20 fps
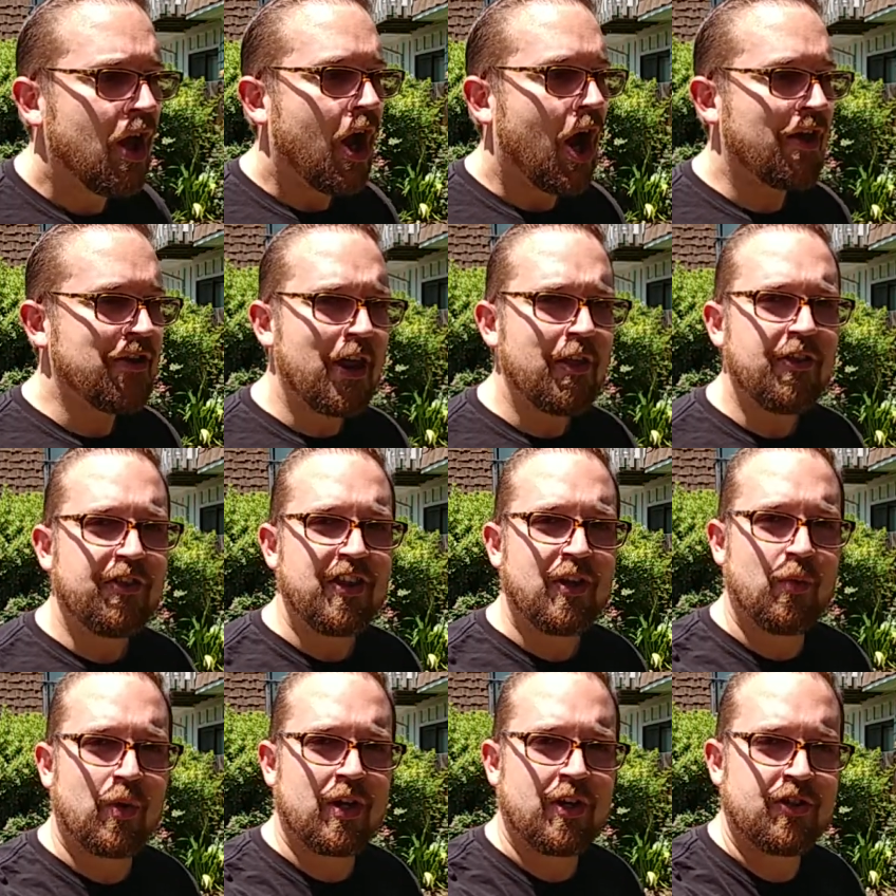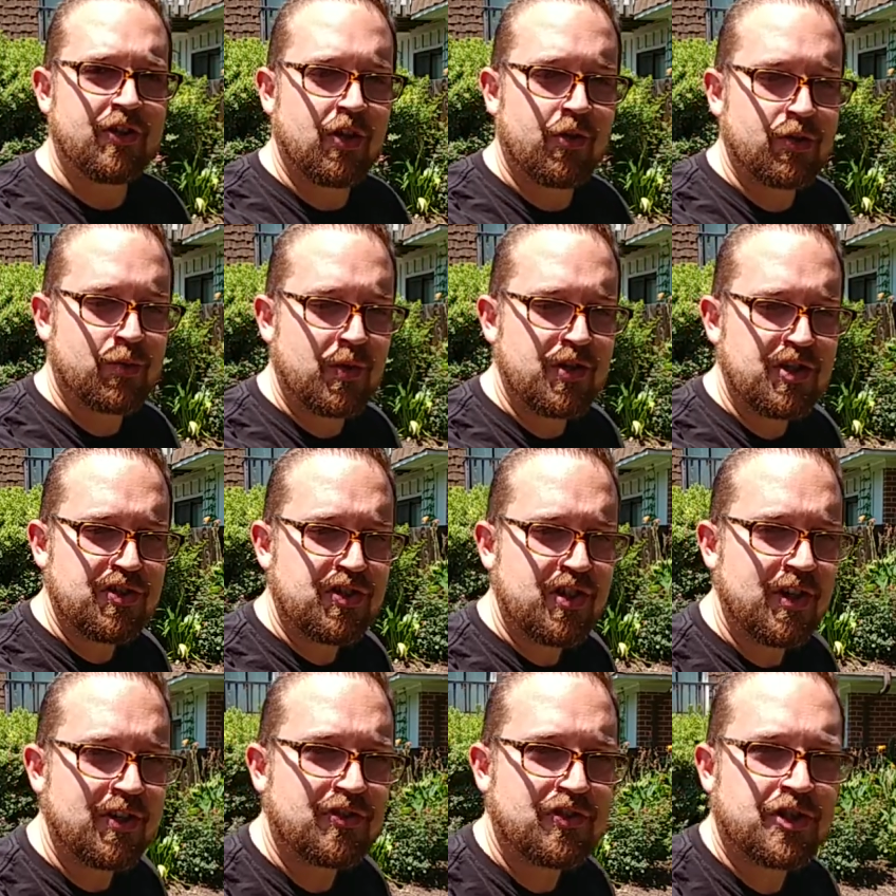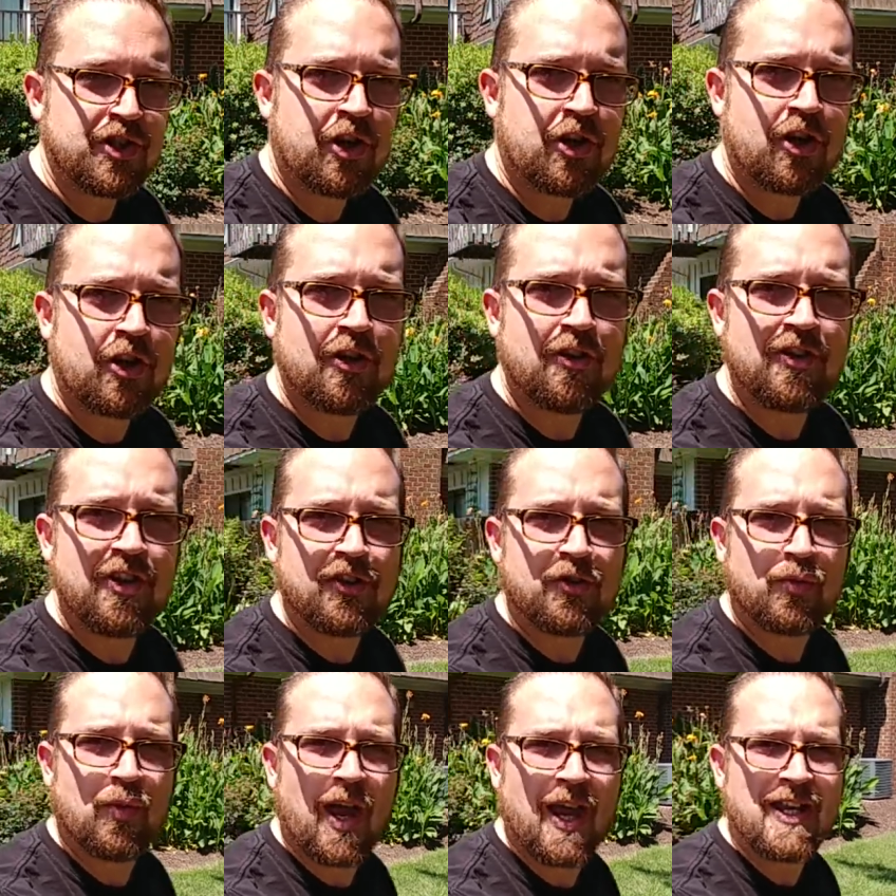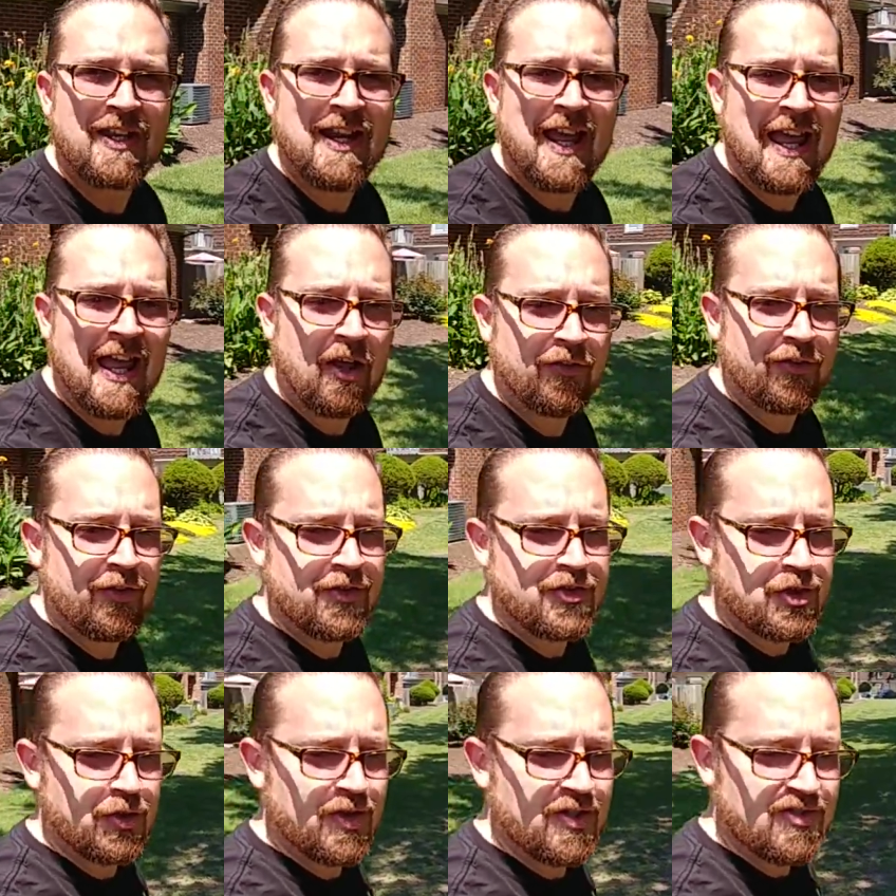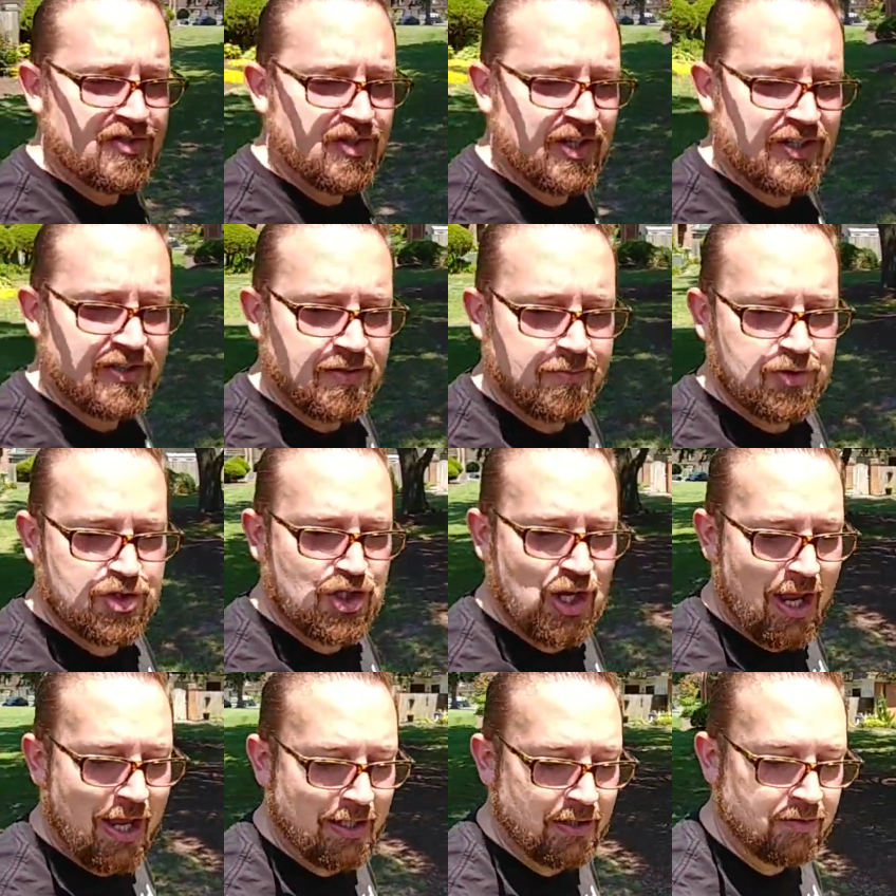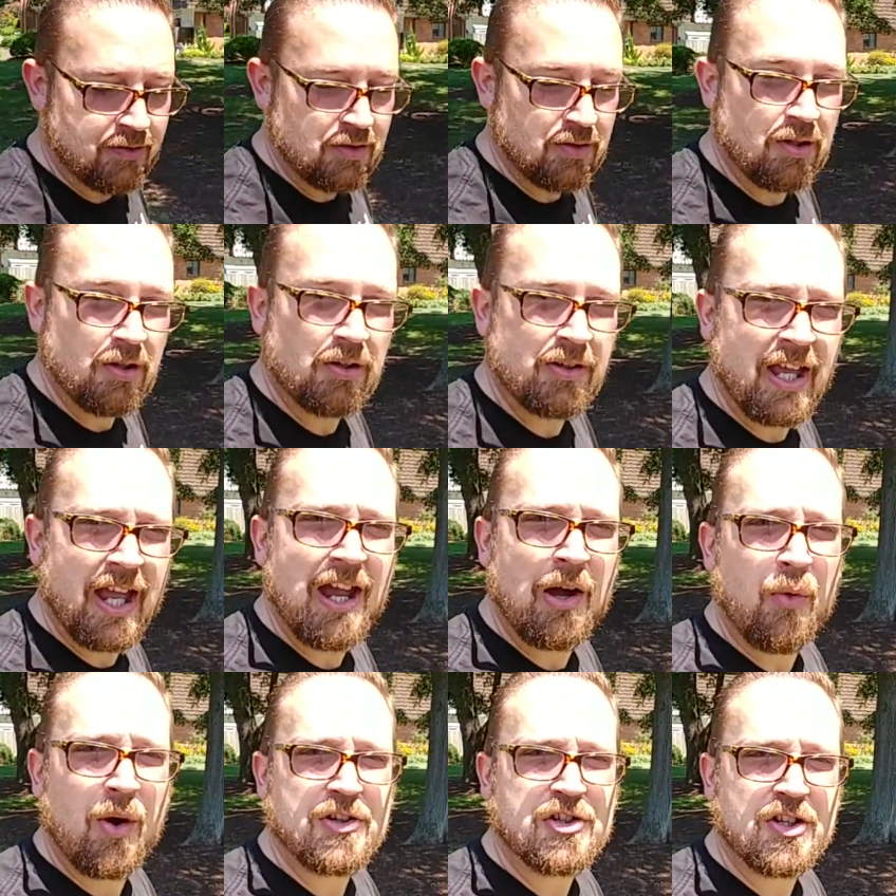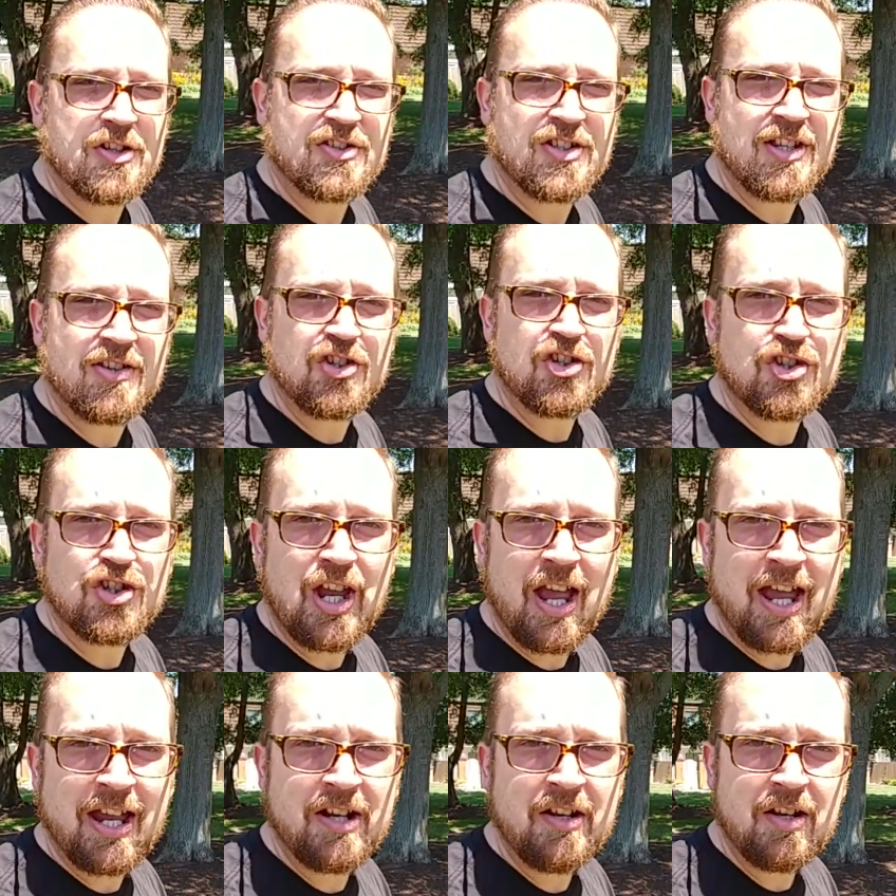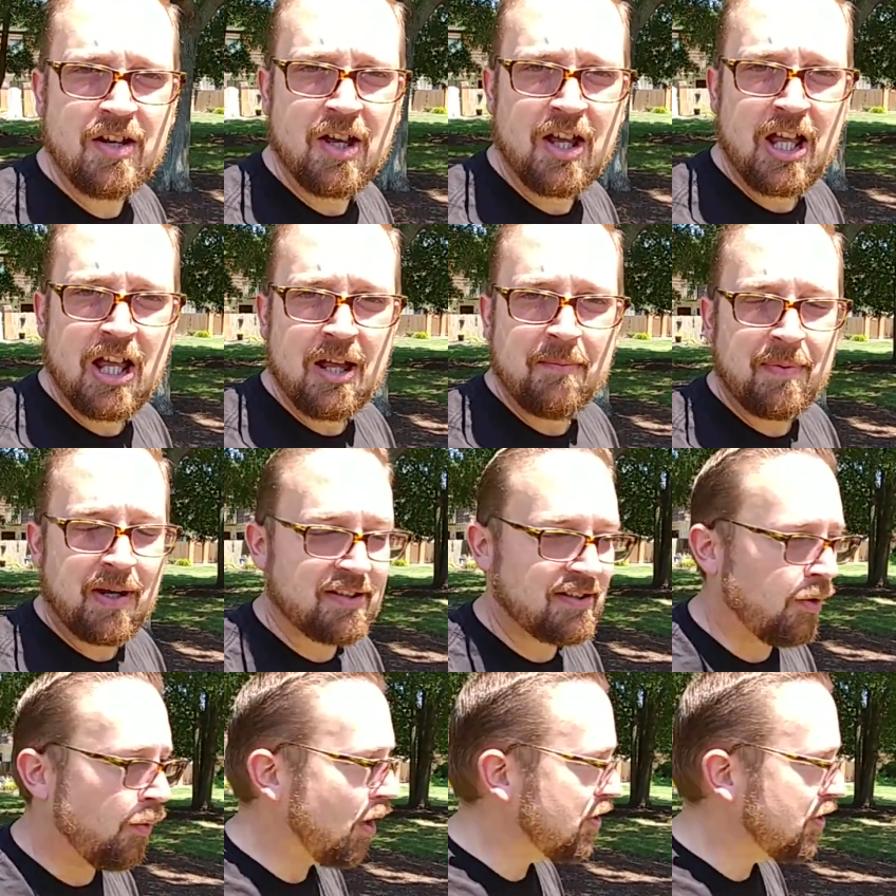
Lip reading: Another thing we're gonna do is we're just gonna turn this right now so that you can see some shade, okay? I want you to see the shade because I